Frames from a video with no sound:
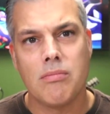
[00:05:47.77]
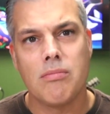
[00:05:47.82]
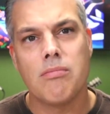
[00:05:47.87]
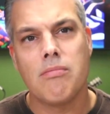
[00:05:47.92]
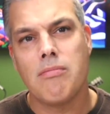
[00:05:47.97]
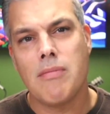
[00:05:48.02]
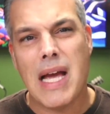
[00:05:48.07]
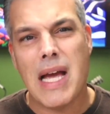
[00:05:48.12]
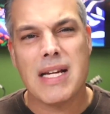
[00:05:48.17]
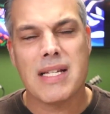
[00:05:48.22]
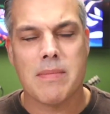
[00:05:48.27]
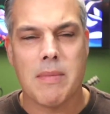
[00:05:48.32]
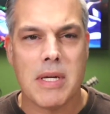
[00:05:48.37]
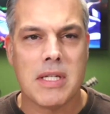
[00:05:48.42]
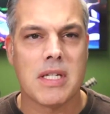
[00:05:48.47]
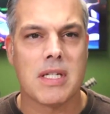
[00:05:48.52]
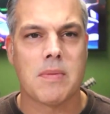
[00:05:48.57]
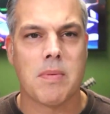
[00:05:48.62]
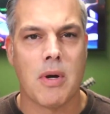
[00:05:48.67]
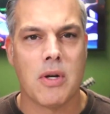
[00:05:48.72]
maximize
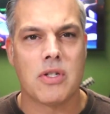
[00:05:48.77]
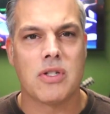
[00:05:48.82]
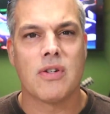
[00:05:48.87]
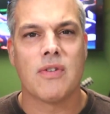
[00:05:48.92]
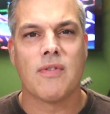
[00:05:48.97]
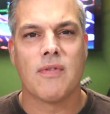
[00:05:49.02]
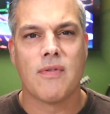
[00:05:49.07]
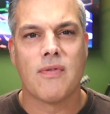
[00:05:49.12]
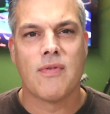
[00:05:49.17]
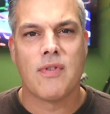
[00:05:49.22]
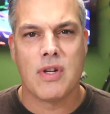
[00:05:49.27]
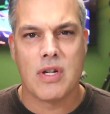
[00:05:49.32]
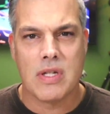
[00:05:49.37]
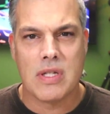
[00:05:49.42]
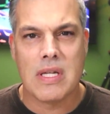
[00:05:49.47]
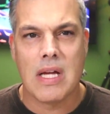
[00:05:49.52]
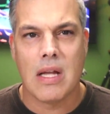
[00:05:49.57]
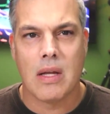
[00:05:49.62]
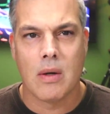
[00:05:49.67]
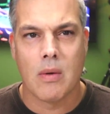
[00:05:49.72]
exposure for your
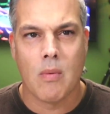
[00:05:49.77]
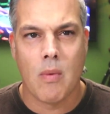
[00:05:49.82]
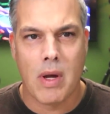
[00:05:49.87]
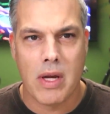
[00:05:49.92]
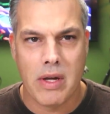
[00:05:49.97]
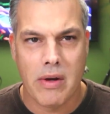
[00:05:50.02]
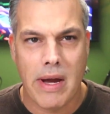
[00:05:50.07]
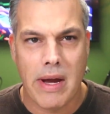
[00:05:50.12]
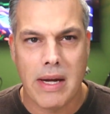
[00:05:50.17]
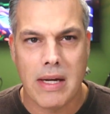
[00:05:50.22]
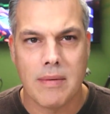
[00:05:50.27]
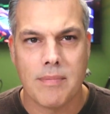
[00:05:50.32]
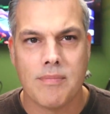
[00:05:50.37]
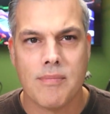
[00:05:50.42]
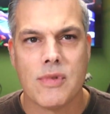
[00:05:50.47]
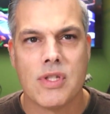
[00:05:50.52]
seller while you're at it.